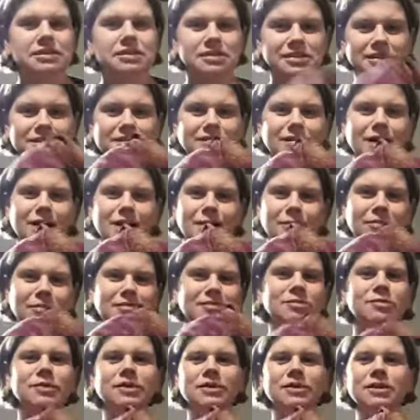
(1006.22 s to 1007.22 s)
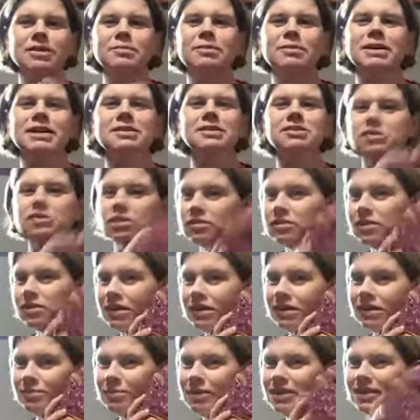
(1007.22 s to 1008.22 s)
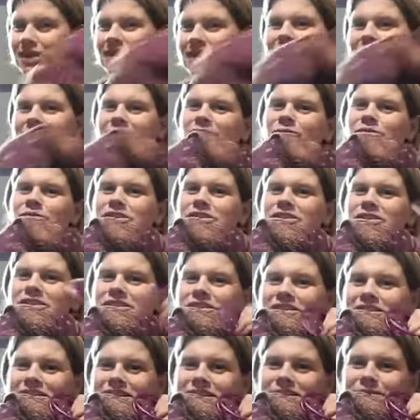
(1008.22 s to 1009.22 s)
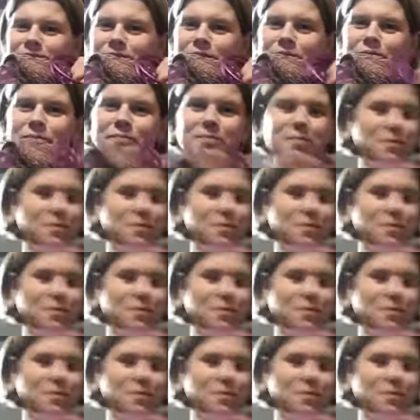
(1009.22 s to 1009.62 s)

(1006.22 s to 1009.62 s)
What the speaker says: this wrap, so we're going to make a donut in a minute. I was going to use this one,